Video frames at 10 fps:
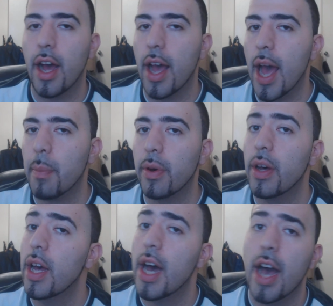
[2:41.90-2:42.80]

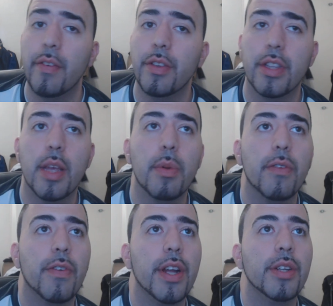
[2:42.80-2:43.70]
Apple. I've used the
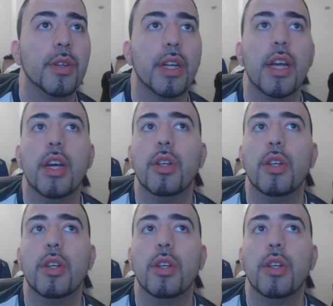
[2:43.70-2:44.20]
keyboard for Android.